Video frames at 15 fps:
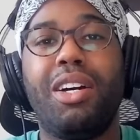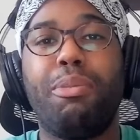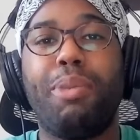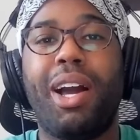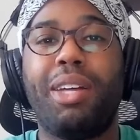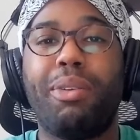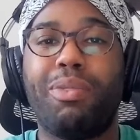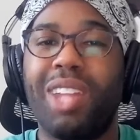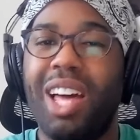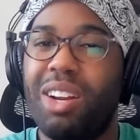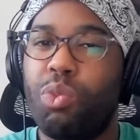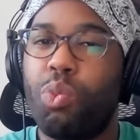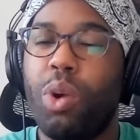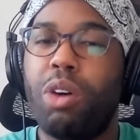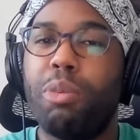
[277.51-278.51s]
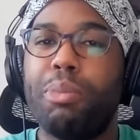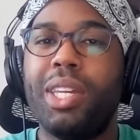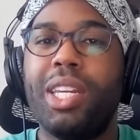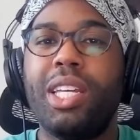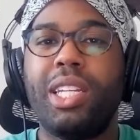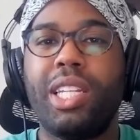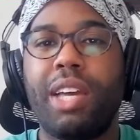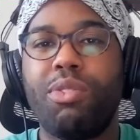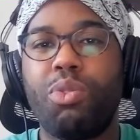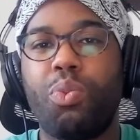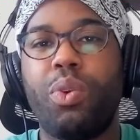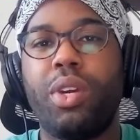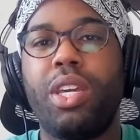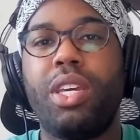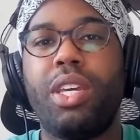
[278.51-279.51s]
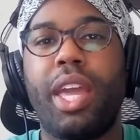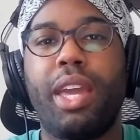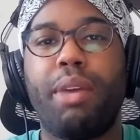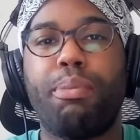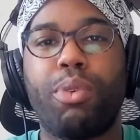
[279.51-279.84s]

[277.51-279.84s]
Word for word: by a lot of well-meaning left-wing and